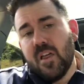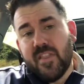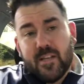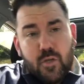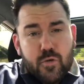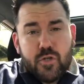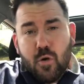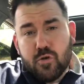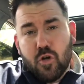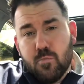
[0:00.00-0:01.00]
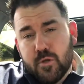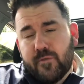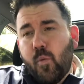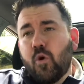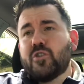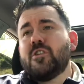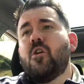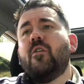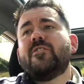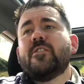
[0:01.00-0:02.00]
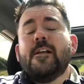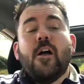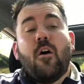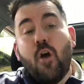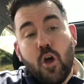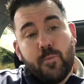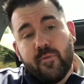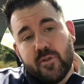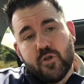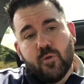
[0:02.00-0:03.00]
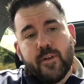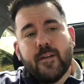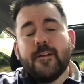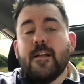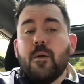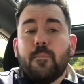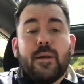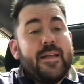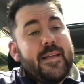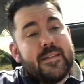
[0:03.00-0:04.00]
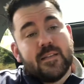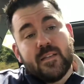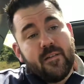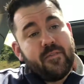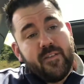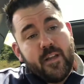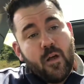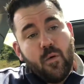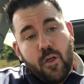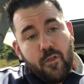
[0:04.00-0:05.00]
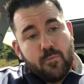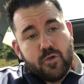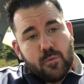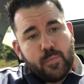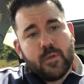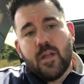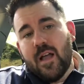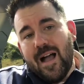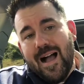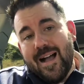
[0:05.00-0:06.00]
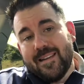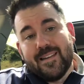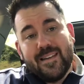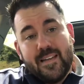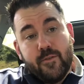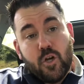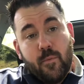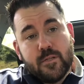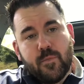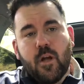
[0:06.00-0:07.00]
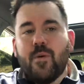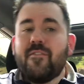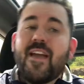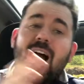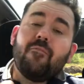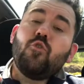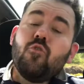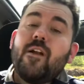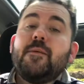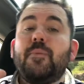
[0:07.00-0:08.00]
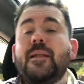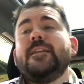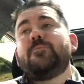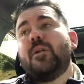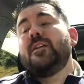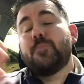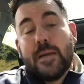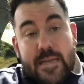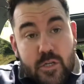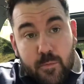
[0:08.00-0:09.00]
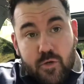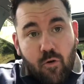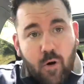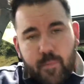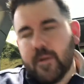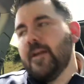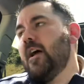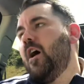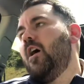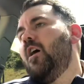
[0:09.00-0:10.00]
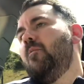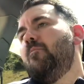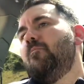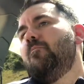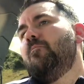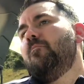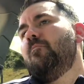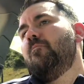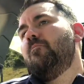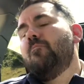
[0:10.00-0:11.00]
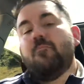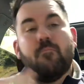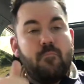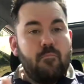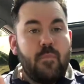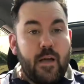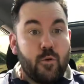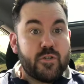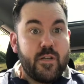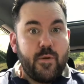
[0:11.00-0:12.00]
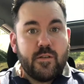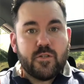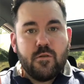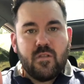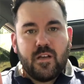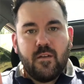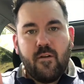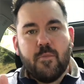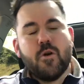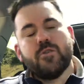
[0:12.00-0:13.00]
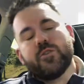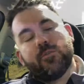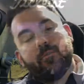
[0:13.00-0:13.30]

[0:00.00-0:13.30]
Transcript: Thank you so much for watching, guys. I hope you've enjoyed it. Please give the video a thumbs up and leave your comments below. If you haven't already, please subscribe. And I'll see you again soon. Thank you very much.